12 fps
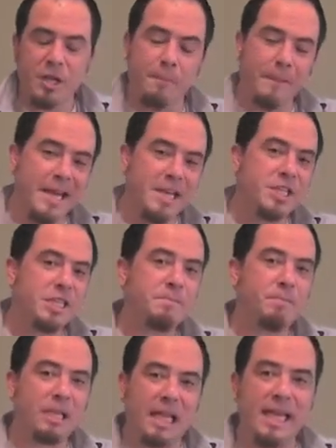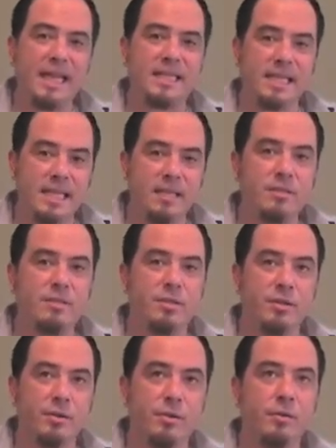patience plays
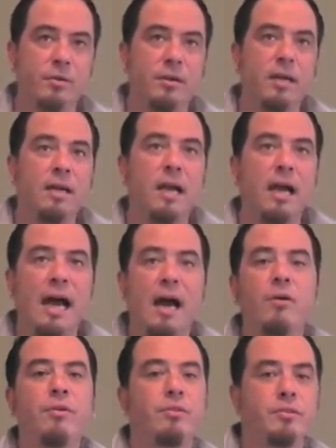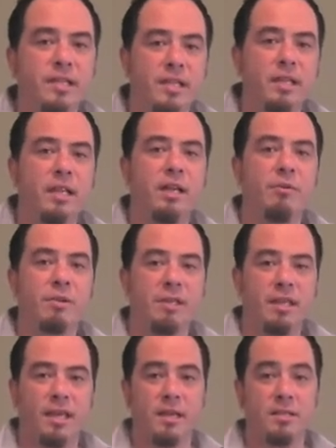into how you're dealing
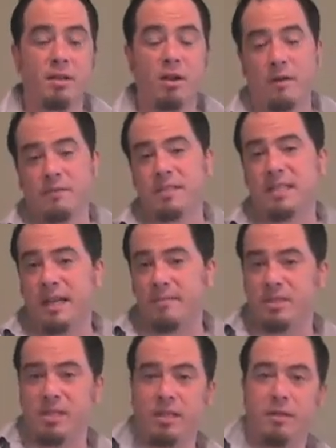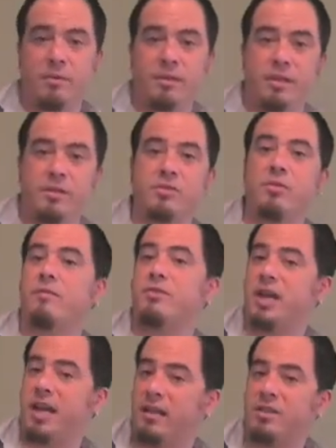with kids and oftentimes dealing with their sort of
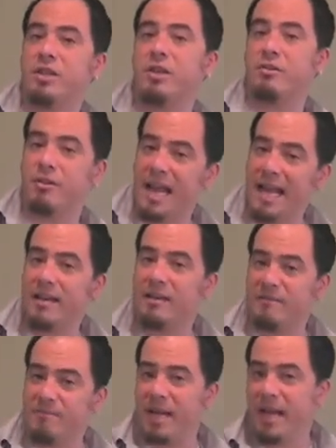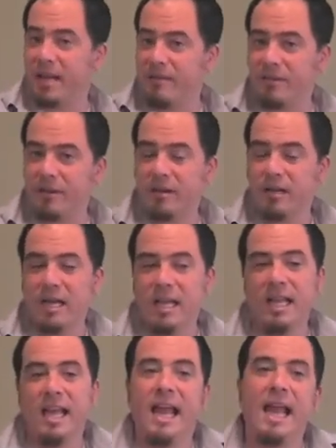challenging or negative behavior.
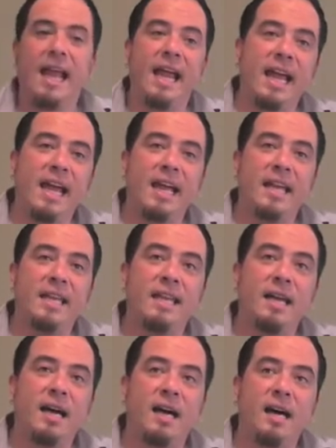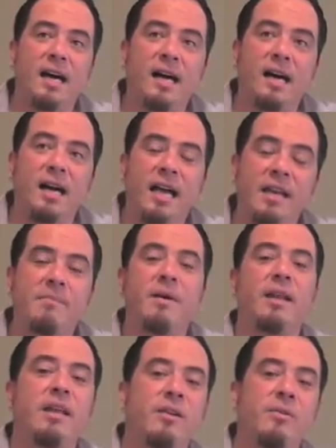And
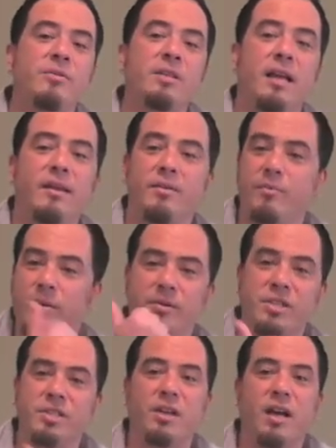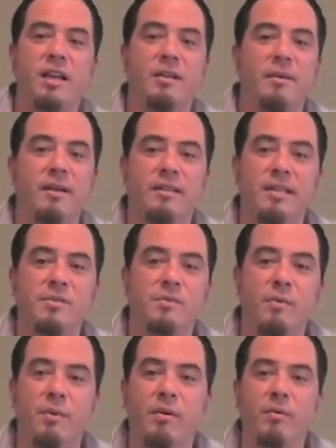anybody we were just talking about this
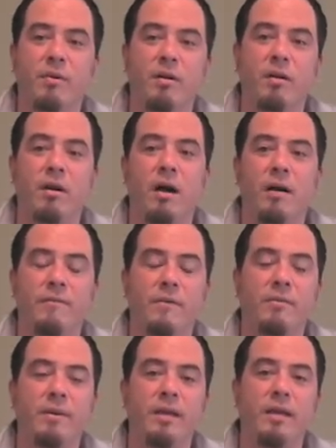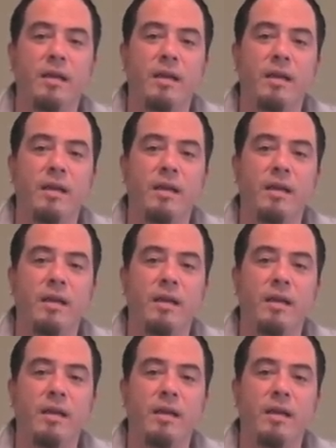when we were filming